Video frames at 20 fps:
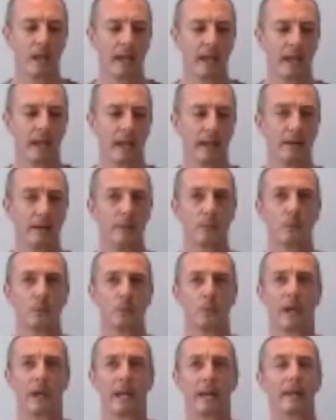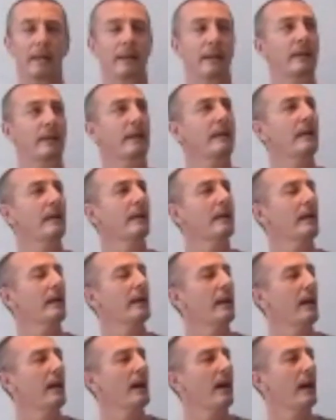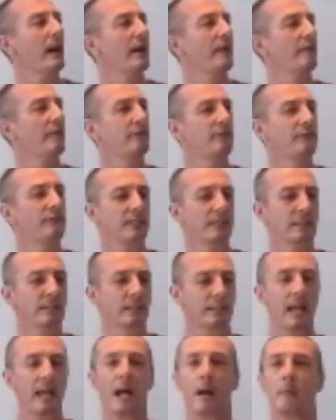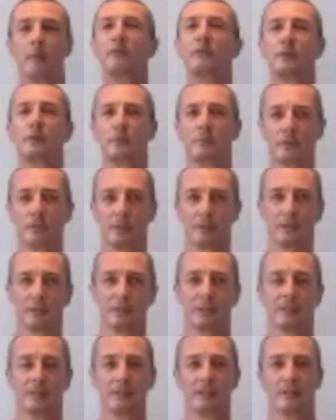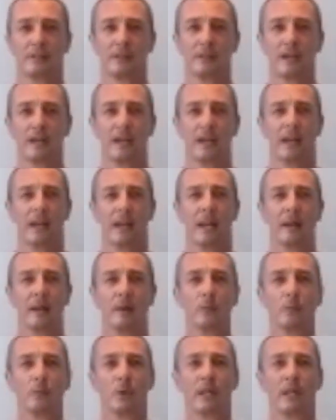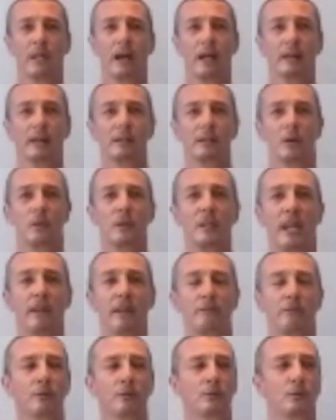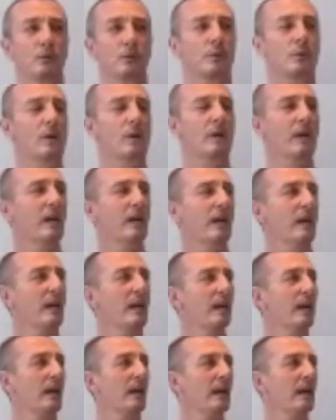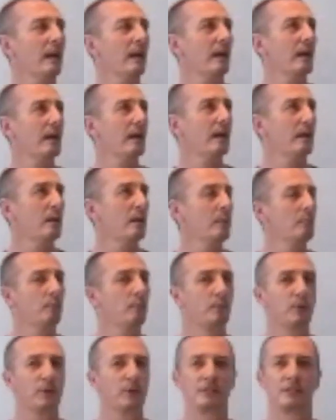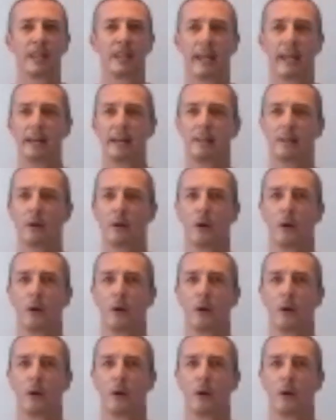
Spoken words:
And when I feel comfortable, and when I don't have to pretend.